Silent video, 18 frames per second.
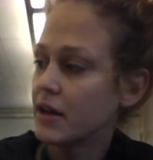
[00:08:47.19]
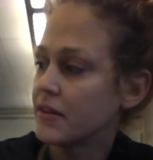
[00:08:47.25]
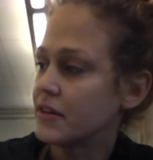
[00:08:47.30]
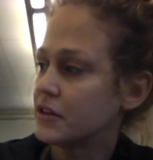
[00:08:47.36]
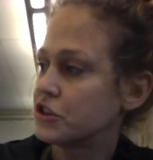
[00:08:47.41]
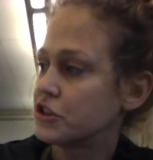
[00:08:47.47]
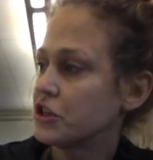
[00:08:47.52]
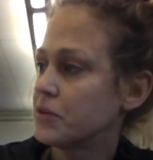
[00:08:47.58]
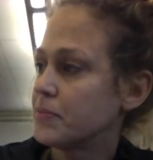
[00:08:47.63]

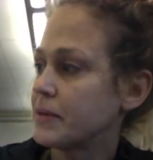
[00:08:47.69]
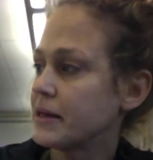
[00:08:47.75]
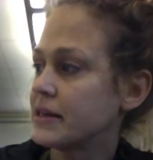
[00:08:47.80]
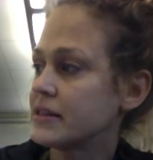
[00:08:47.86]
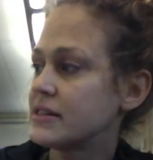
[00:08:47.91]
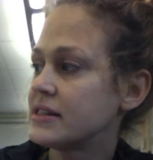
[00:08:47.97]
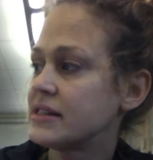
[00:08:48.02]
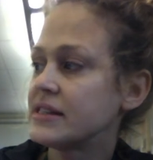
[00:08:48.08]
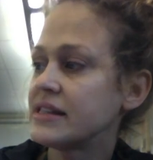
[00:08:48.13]
There should be a
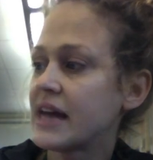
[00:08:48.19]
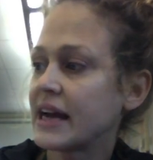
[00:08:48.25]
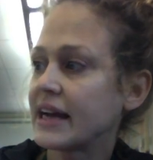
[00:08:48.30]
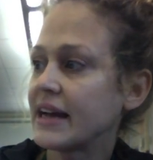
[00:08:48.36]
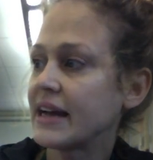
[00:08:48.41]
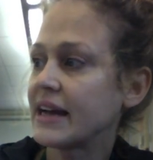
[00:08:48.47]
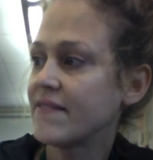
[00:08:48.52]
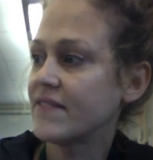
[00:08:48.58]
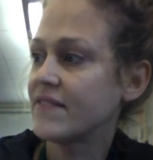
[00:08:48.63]

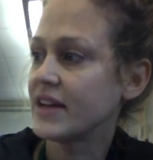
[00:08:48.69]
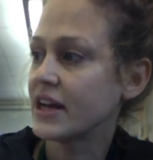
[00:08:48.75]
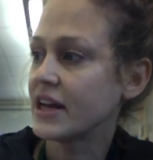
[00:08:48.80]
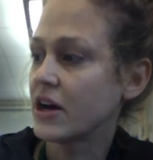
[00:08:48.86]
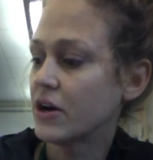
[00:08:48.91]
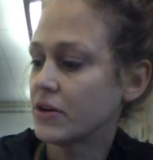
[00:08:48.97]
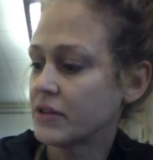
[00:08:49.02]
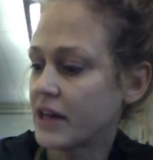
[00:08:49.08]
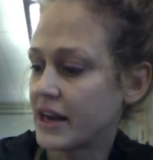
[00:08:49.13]
second
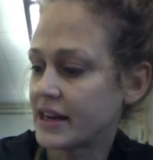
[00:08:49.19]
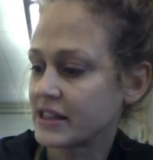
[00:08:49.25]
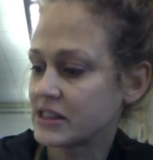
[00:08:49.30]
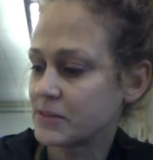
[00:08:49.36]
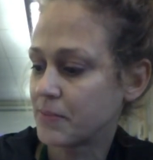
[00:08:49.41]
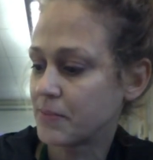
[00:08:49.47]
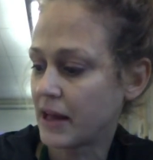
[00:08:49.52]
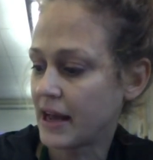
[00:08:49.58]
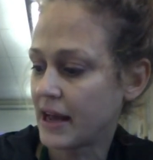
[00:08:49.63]
video that
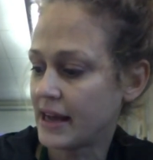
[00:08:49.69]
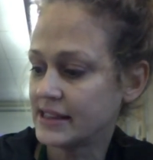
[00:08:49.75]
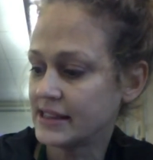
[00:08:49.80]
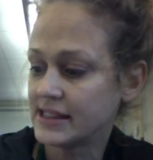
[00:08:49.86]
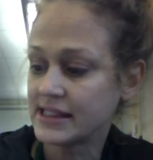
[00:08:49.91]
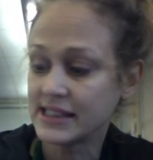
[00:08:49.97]
explains